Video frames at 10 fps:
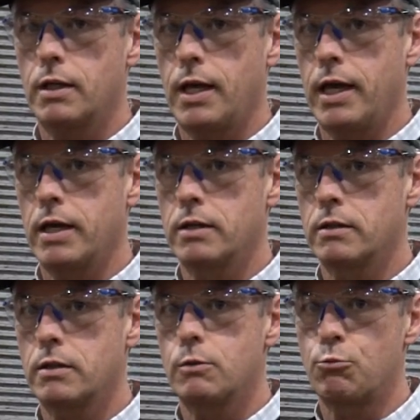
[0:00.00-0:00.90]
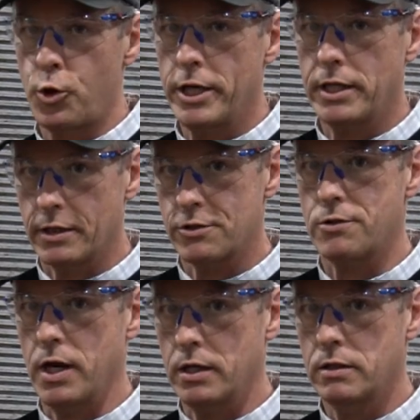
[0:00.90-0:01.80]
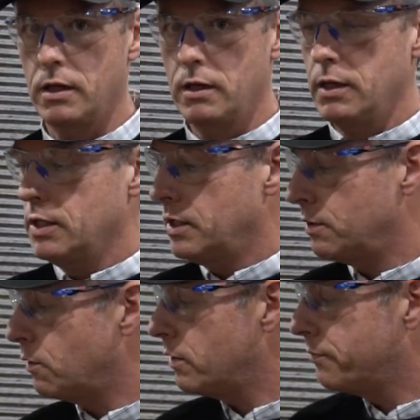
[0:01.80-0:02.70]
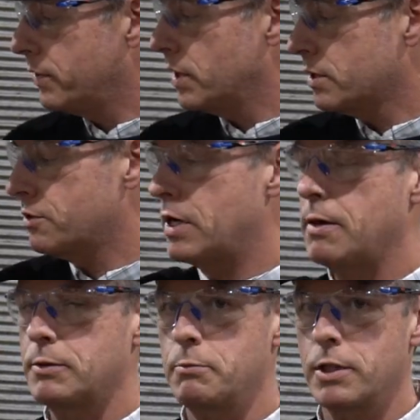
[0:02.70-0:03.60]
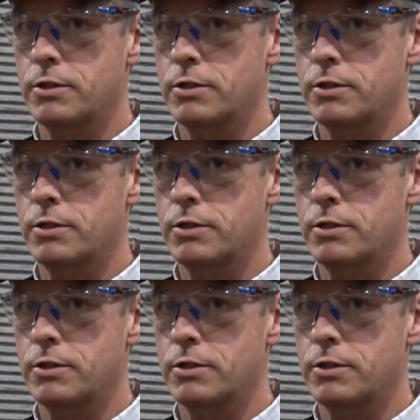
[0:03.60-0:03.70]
and braking strength. In order for this strap to be